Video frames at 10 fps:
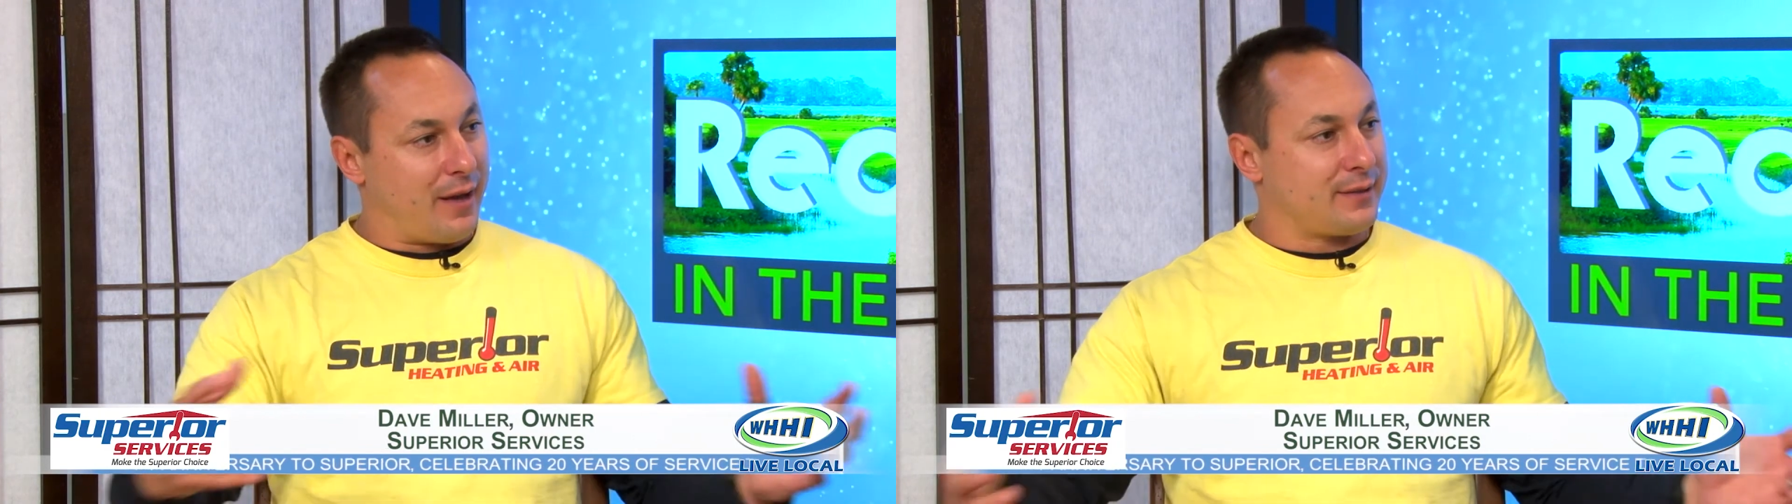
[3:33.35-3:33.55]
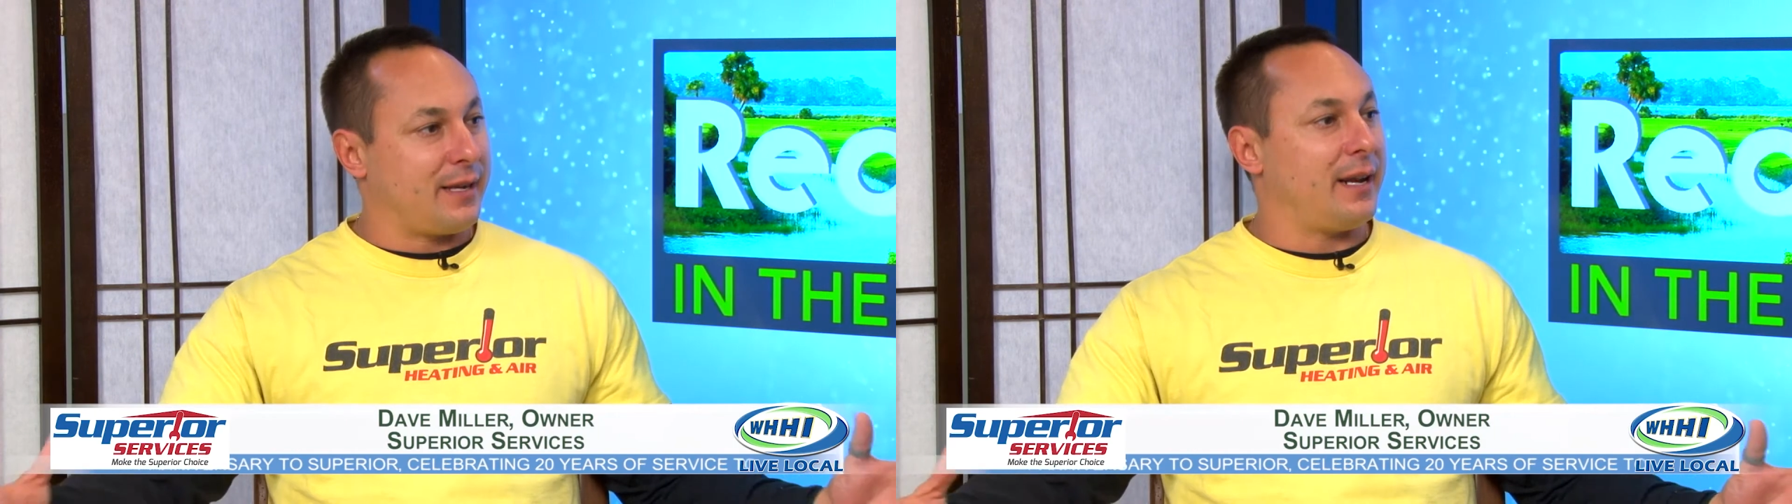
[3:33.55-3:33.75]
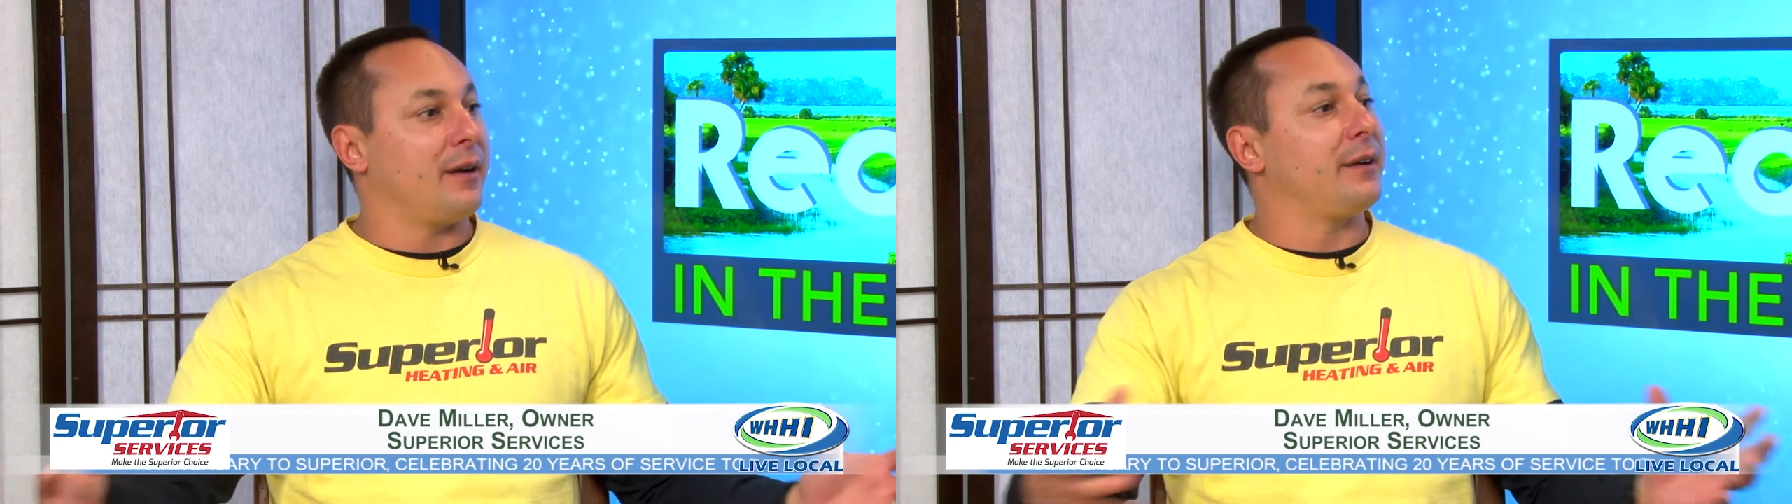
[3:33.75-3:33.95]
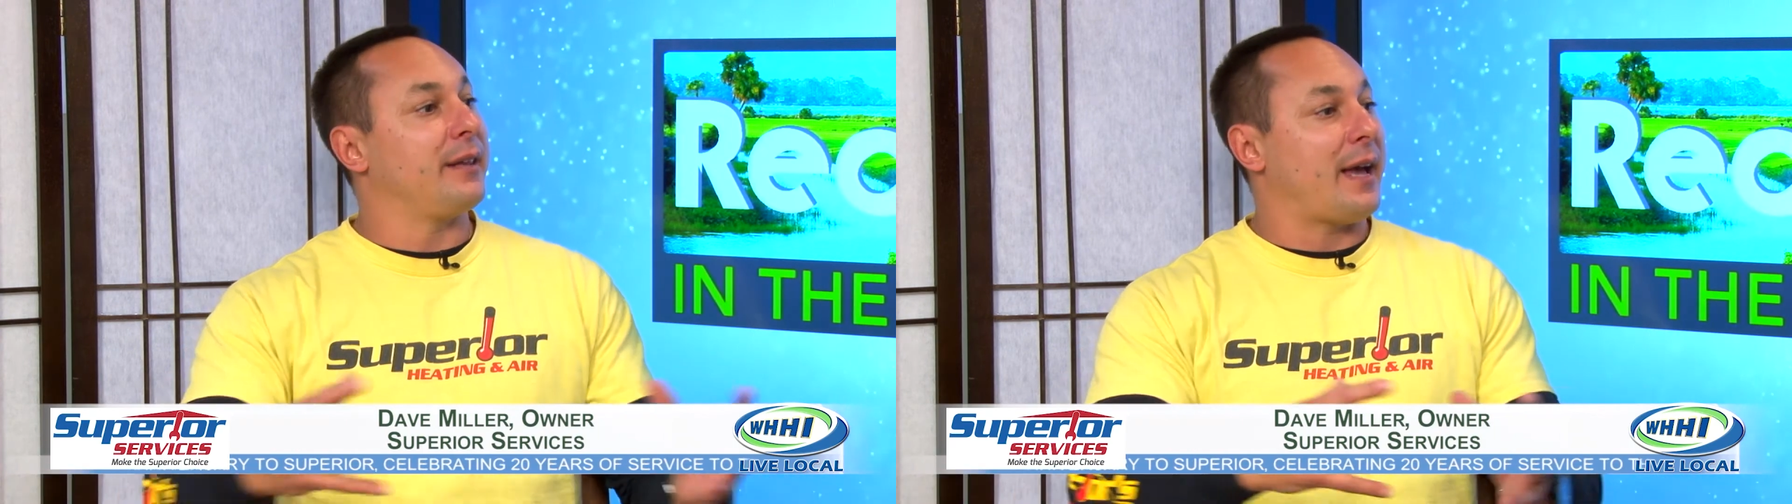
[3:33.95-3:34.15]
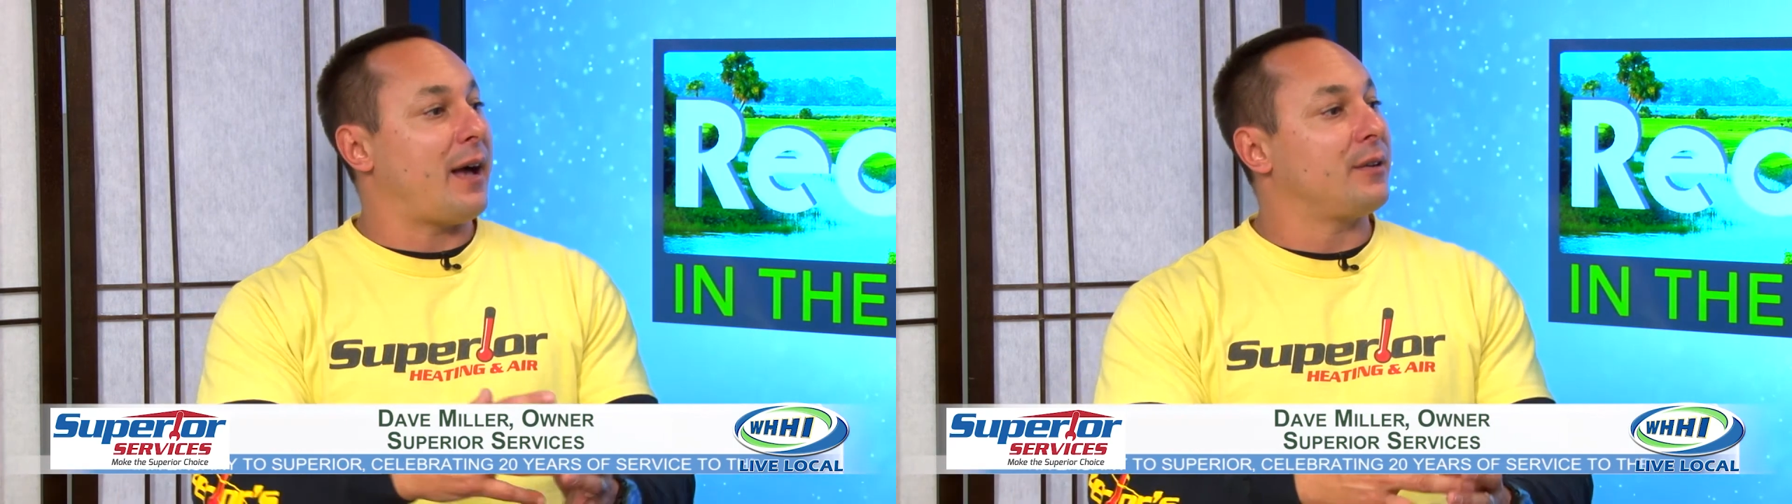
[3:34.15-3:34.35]
outside air into
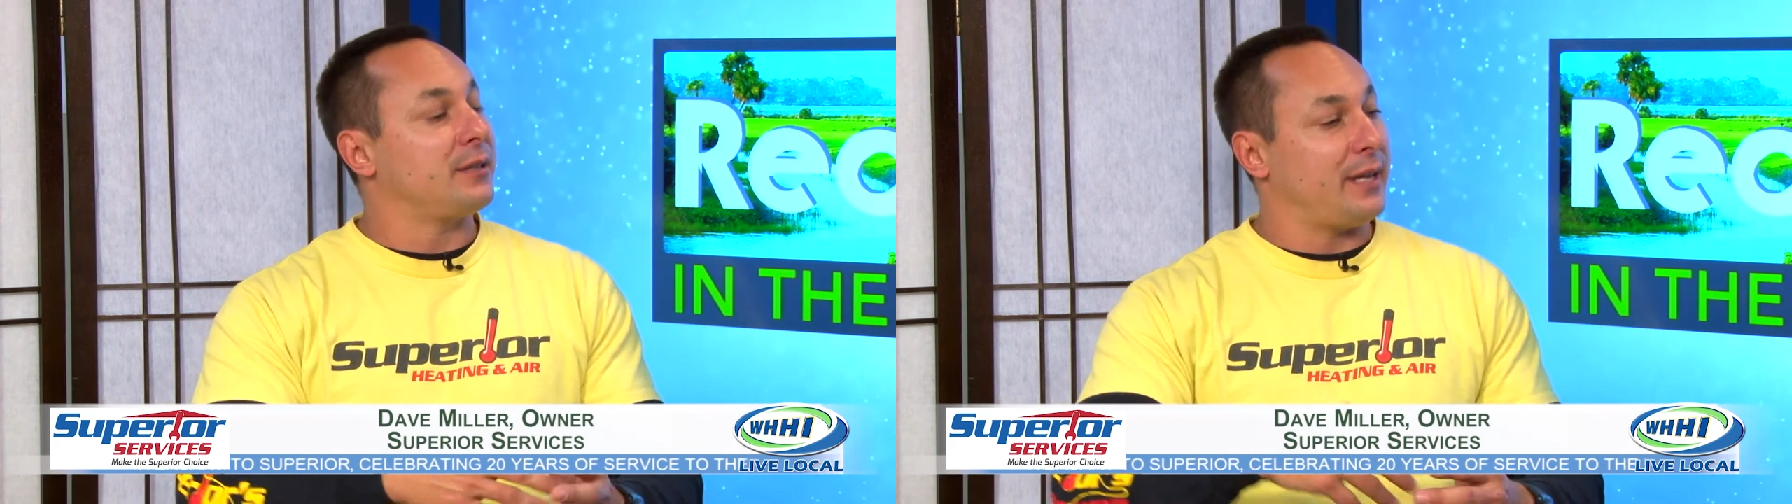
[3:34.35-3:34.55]
the house,